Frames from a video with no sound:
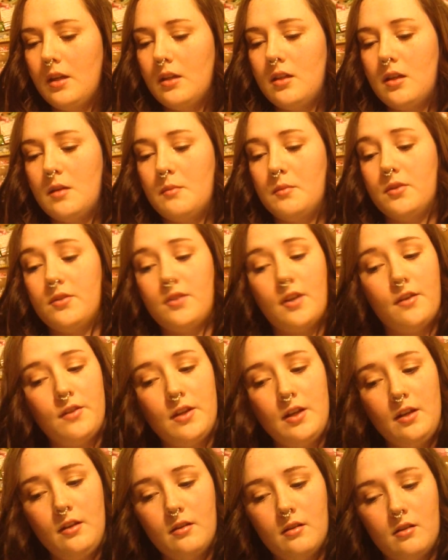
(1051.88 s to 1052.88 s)
Number
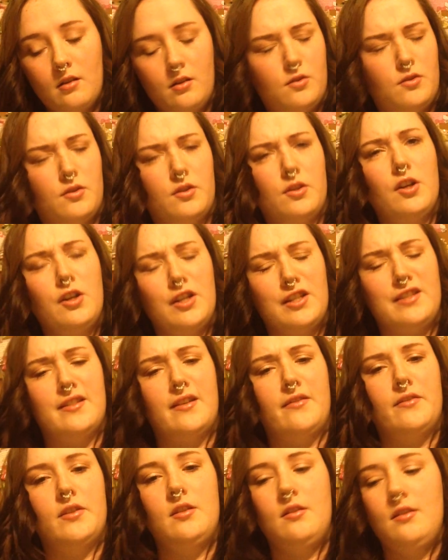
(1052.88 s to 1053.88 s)

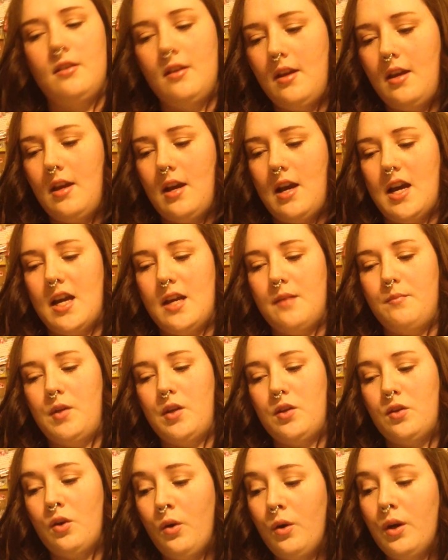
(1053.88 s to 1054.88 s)
37, I am
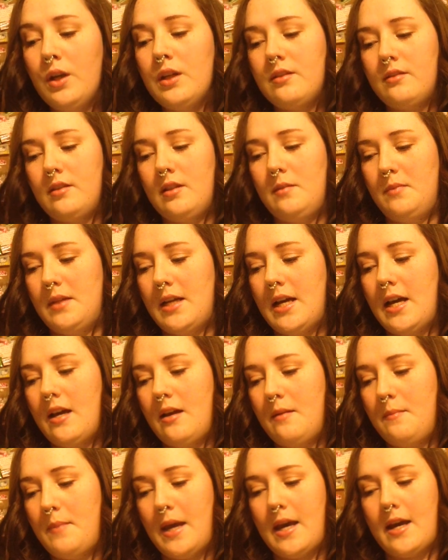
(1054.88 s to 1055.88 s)
notoriously
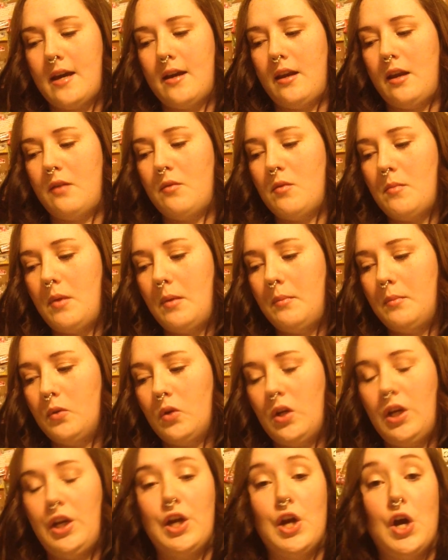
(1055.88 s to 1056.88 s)
bad at
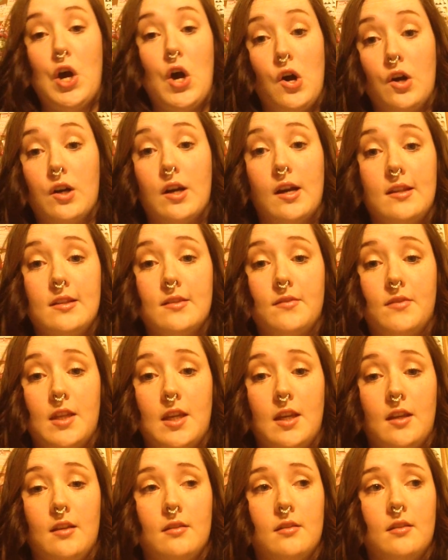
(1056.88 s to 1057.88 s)
remembering all kinds of
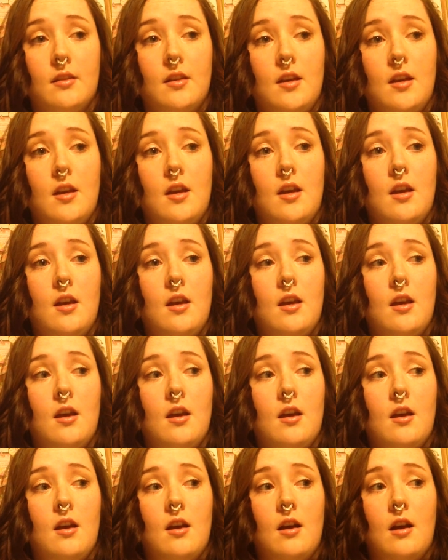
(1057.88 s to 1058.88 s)
things.
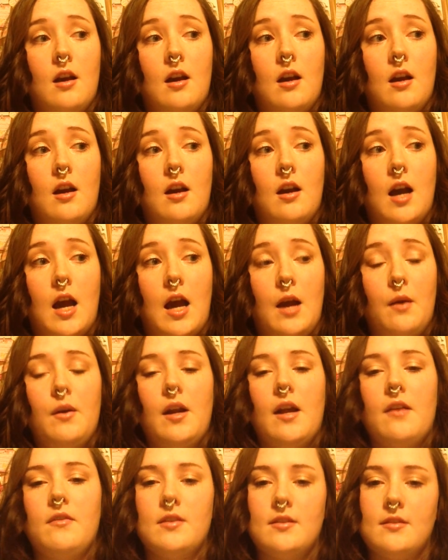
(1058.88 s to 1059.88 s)
I would
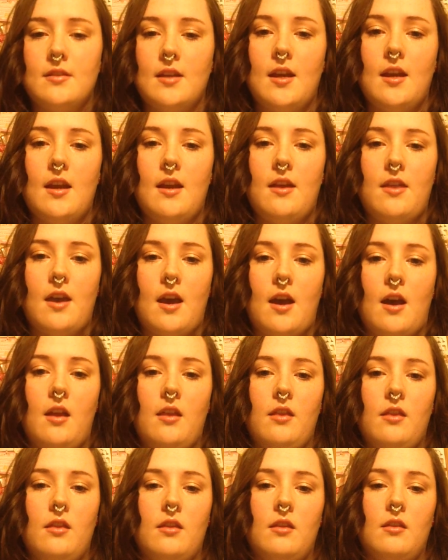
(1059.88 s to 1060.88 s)
have to say that
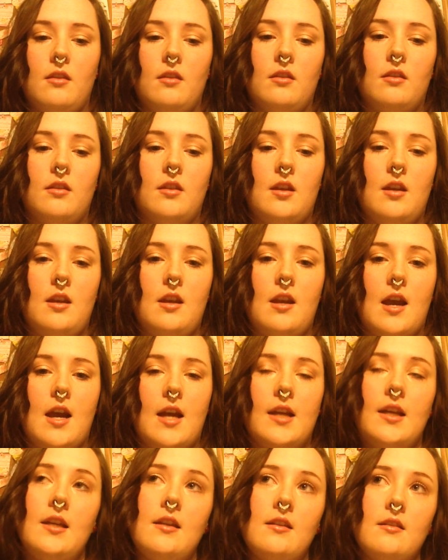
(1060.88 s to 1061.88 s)
the
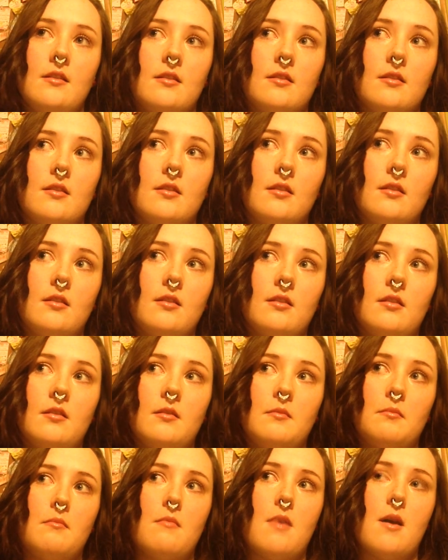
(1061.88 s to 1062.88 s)
night
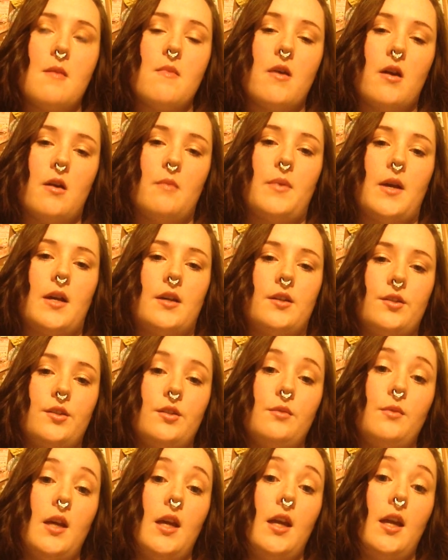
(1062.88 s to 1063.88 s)
my mom passed
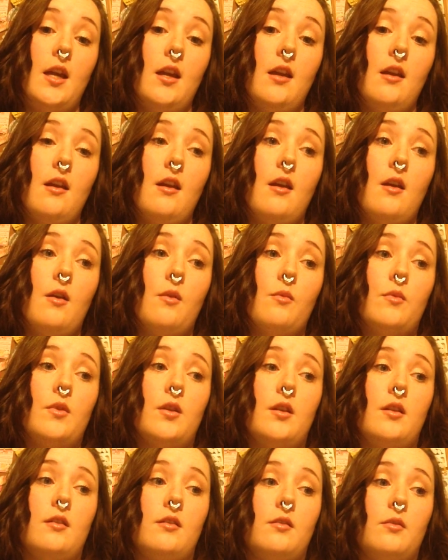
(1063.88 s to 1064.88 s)
away
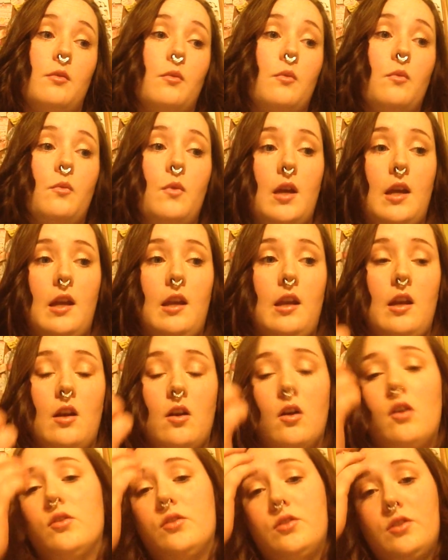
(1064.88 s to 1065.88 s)
was when it
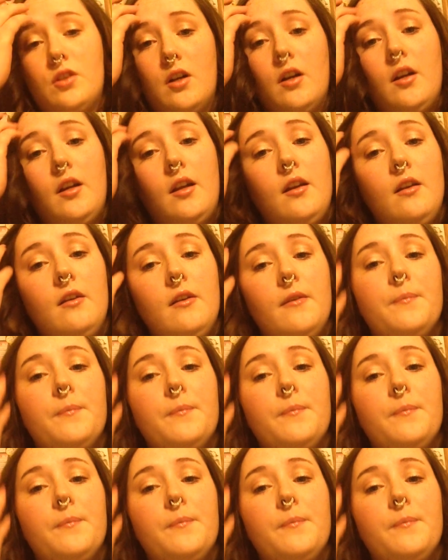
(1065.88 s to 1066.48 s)
all started.